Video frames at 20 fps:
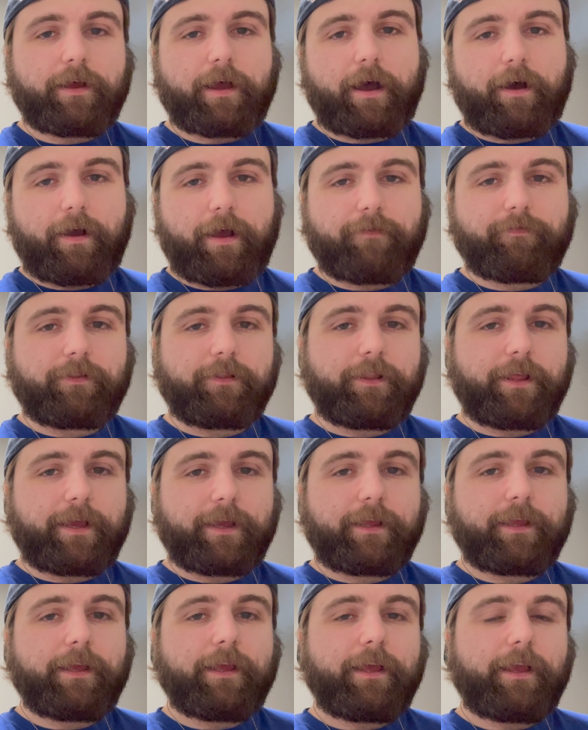I'll have the
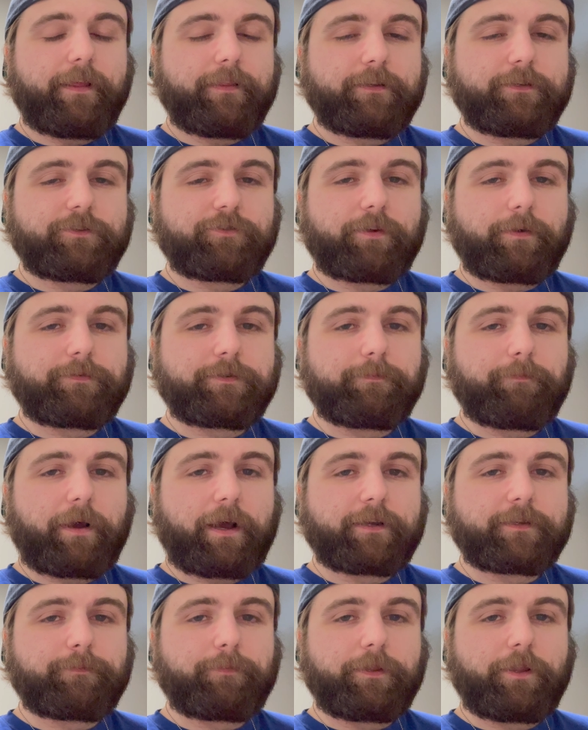link in the description
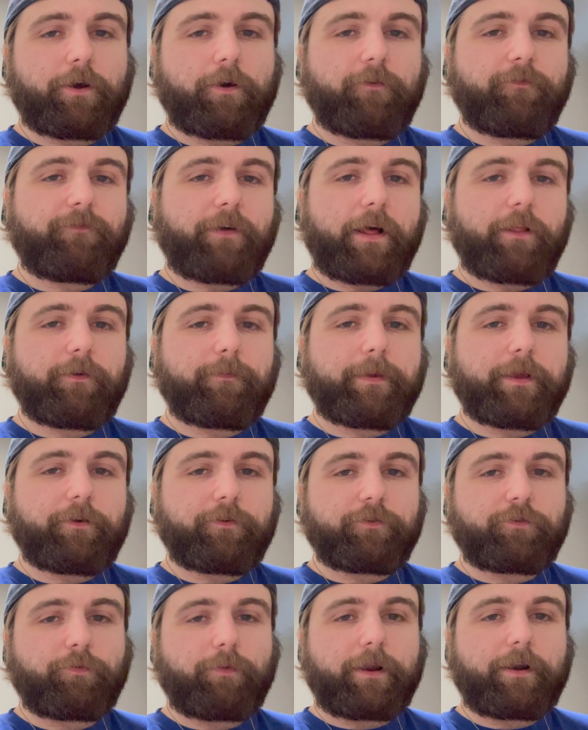box below. Follow me
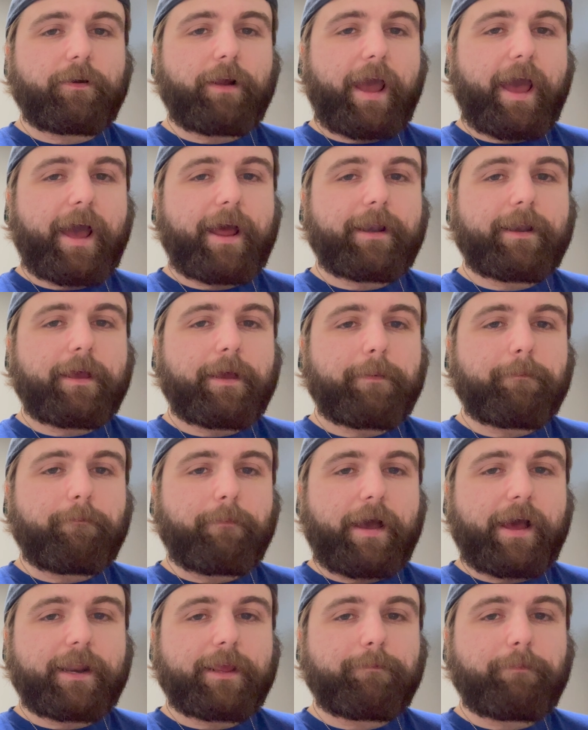on Twitter at
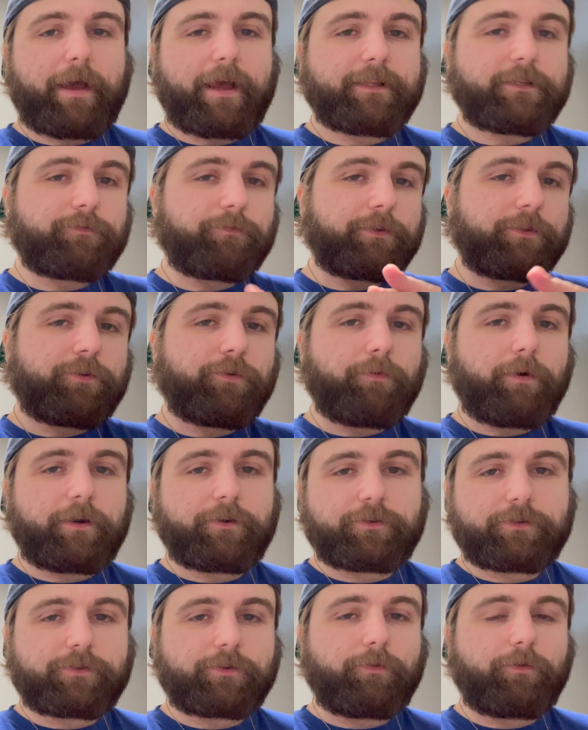Matty Bets with two
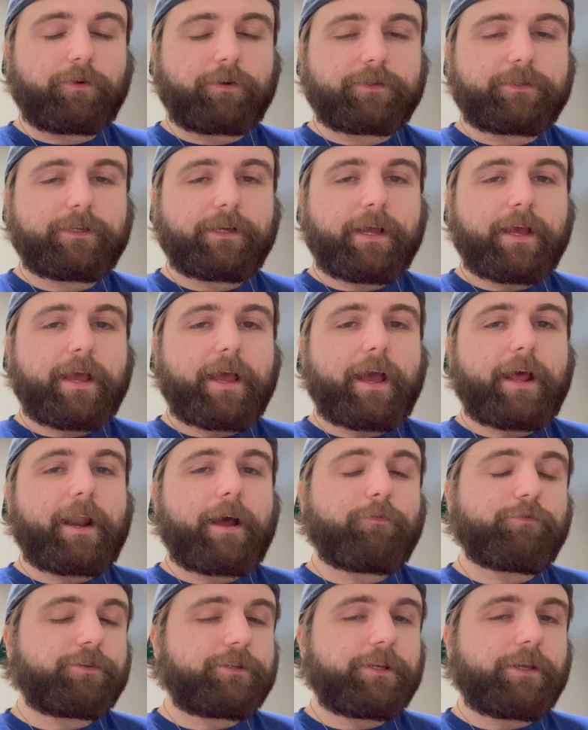underscores, and
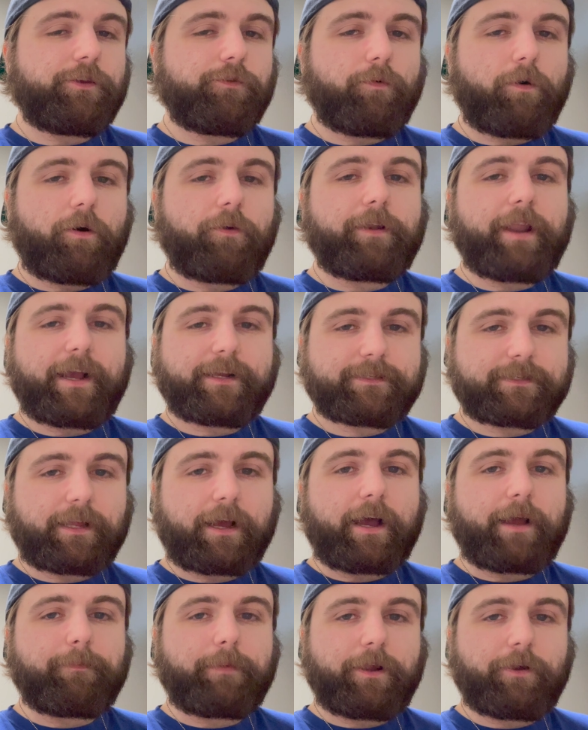I will see you all next
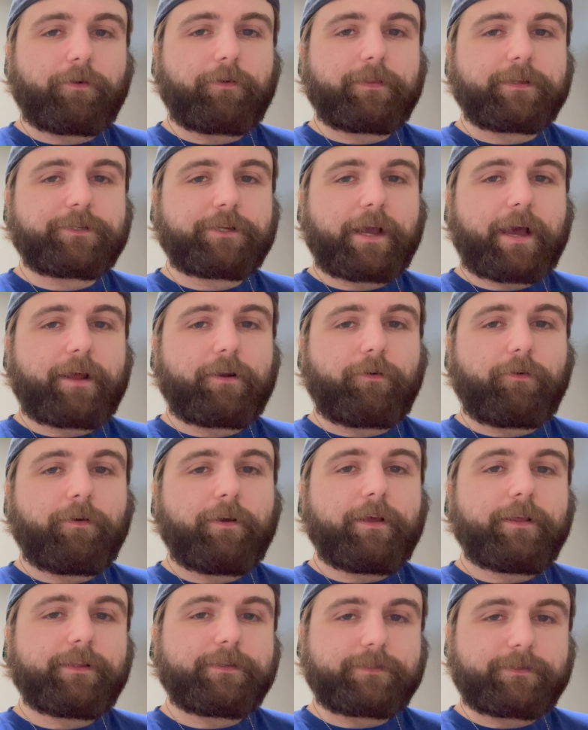time here on the channel.
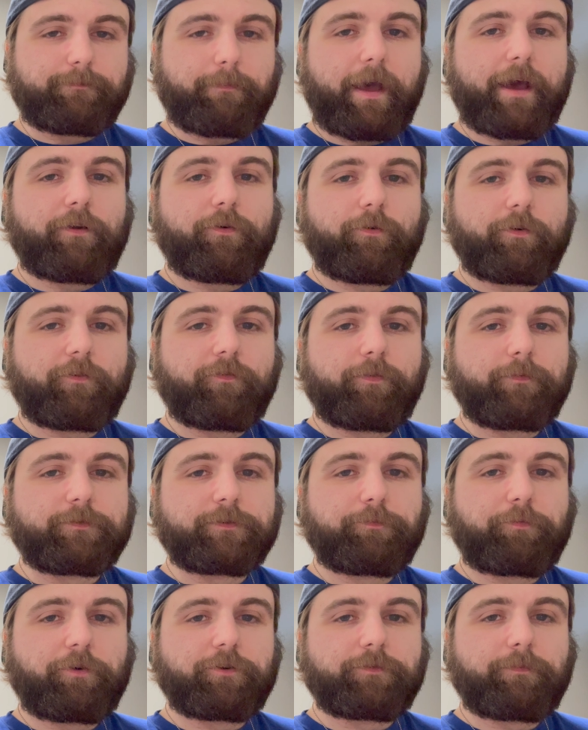This is Matt Horner from
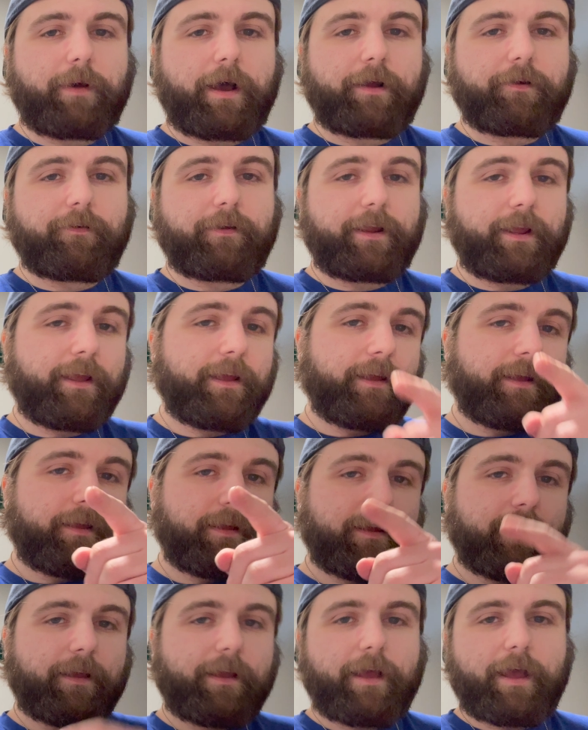Sports Mockery.
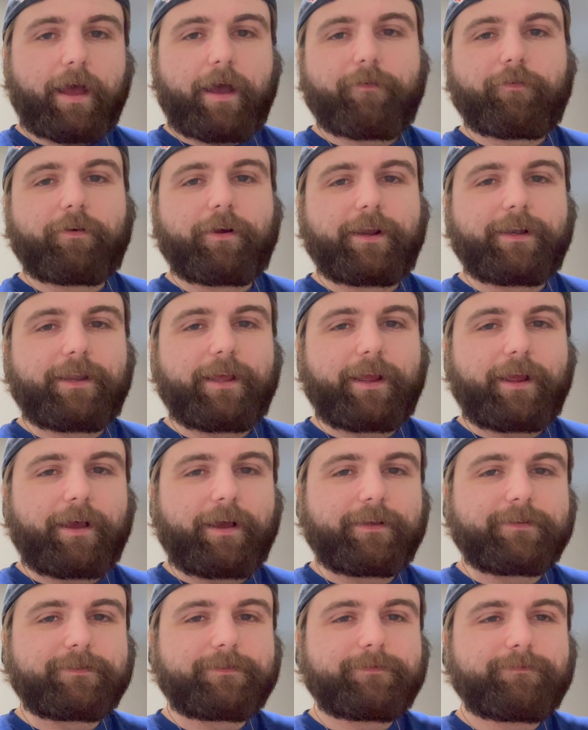Have a great day,
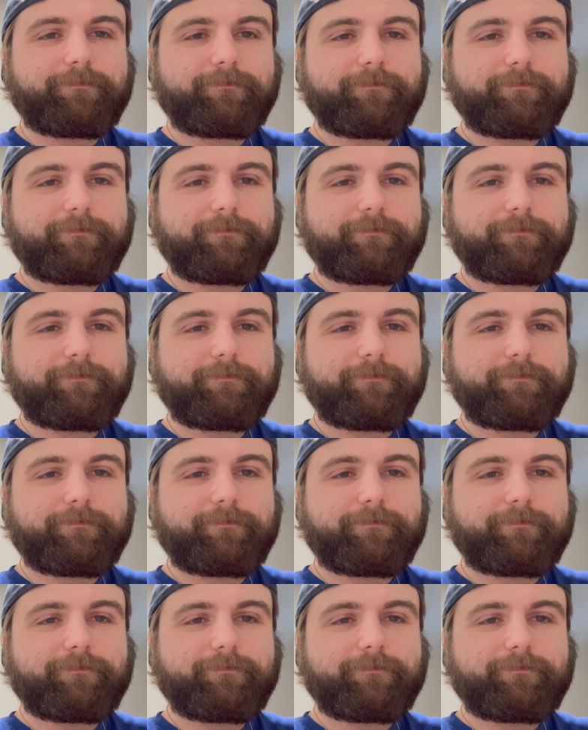guys.